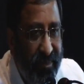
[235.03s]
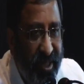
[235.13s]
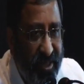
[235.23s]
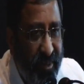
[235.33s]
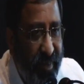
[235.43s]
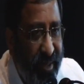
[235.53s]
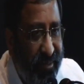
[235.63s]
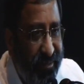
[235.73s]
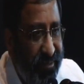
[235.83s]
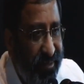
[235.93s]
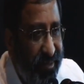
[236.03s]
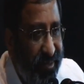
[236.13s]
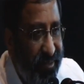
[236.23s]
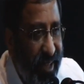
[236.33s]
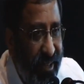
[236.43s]
disturbing,
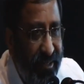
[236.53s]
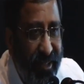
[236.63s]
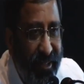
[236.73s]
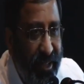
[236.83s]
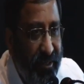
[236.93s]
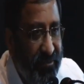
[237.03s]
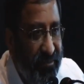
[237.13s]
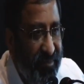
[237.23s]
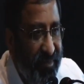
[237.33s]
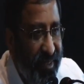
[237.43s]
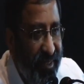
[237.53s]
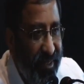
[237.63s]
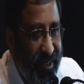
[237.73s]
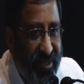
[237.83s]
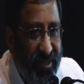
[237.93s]
alienating,
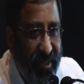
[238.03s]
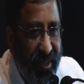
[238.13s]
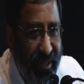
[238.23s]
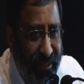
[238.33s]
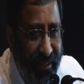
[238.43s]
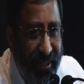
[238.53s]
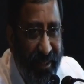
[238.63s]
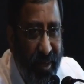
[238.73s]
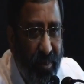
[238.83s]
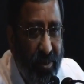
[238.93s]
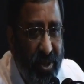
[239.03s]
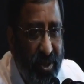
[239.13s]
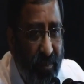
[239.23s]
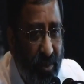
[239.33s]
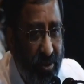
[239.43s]
hindering the
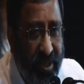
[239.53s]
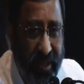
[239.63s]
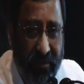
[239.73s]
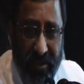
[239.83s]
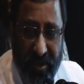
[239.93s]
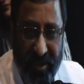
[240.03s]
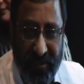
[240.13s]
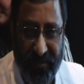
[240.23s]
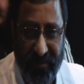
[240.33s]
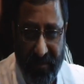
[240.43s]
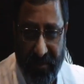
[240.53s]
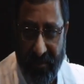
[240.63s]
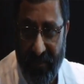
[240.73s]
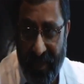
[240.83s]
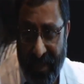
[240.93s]
process of growth and evolution.
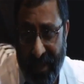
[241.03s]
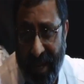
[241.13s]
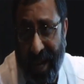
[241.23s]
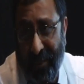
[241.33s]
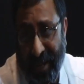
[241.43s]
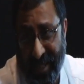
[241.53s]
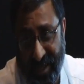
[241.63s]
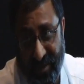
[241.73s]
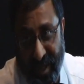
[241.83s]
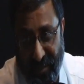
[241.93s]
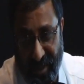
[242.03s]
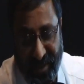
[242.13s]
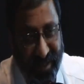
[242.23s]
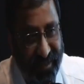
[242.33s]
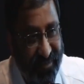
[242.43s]
I might sound
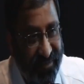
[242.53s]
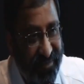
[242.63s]
absurd.